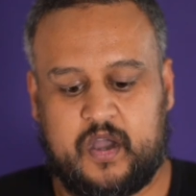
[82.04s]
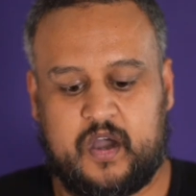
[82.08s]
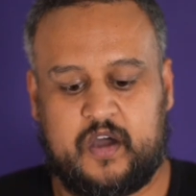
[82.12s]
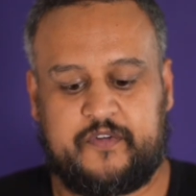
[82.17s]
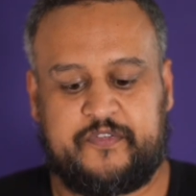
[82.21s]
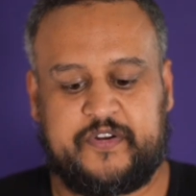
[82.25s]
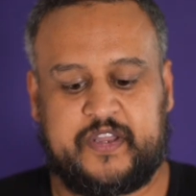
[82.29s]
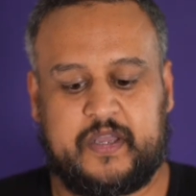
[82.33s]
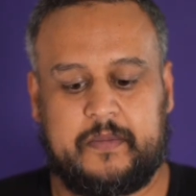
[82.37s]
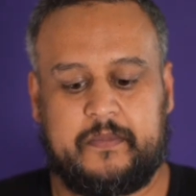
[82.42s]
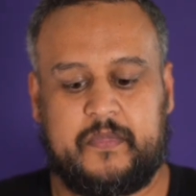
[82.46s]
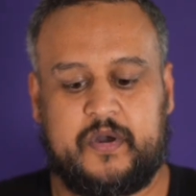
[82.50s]
Offering
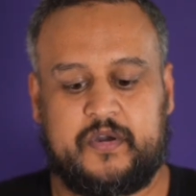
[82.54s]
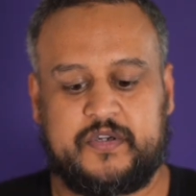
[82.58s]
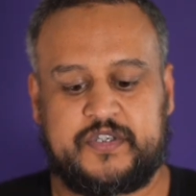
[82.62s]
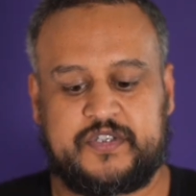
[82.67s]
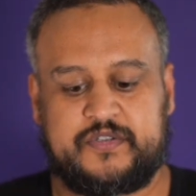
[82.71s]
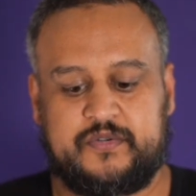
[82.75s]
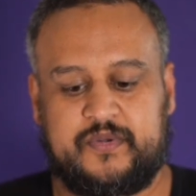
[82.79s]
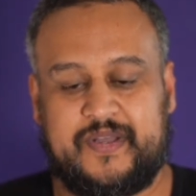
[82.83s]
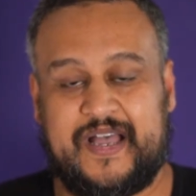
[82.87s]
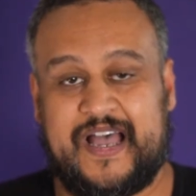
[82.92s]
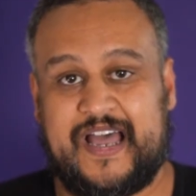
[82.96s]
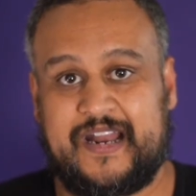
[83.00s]

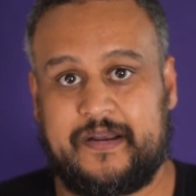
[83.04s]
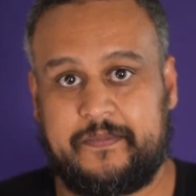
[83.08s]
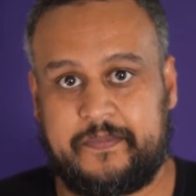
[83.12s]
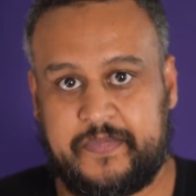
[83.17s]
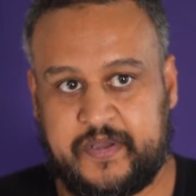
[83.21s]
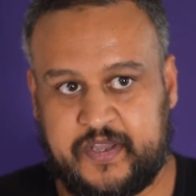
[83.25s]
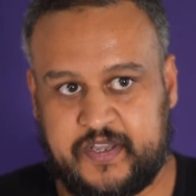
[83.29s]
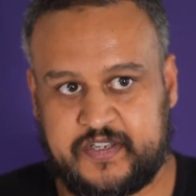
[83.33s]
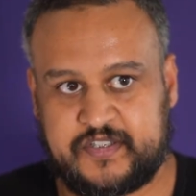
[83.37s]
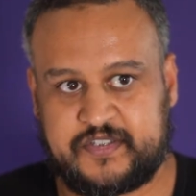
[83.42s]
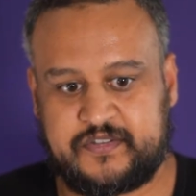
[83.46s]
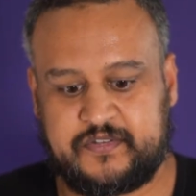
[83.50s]
emotional and
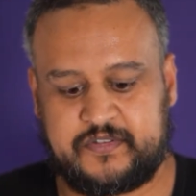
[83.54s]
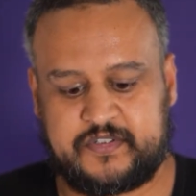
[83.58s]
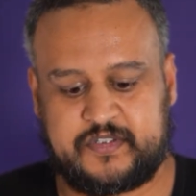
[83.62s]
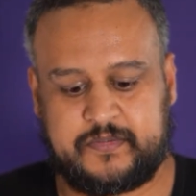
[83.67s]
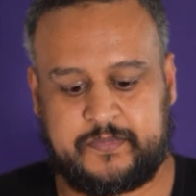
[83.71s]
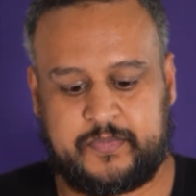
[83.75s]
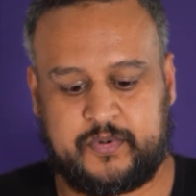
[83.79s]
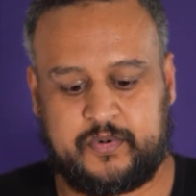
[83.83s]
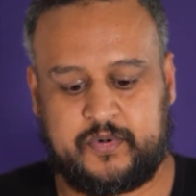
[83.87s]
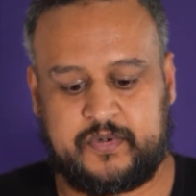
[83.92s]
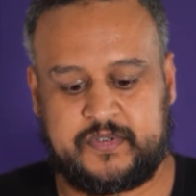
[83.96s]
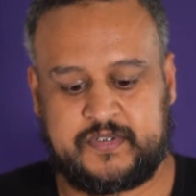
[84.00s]
personal
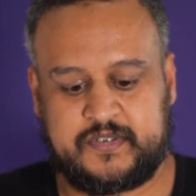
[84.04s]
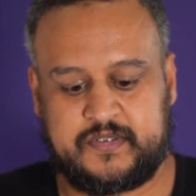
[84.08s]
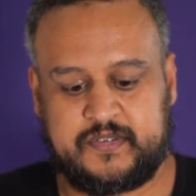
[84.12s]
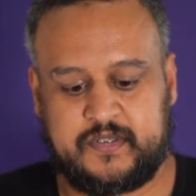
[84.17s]
support.